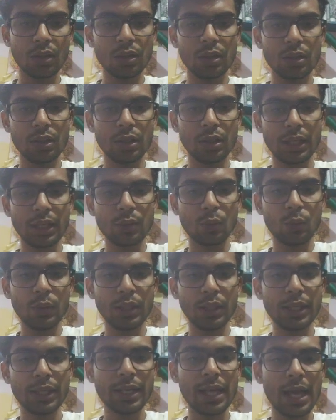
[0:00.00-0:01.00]
like, we
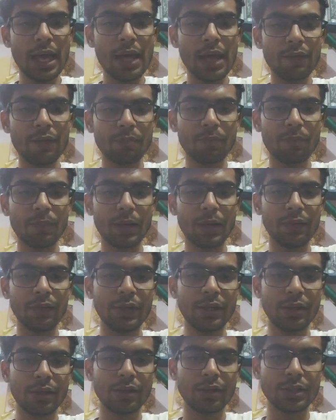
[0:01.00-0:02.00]
can have a private
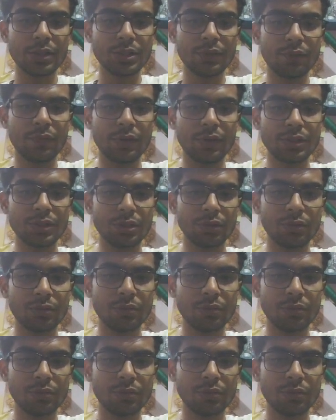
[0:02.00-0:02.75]
recursion function,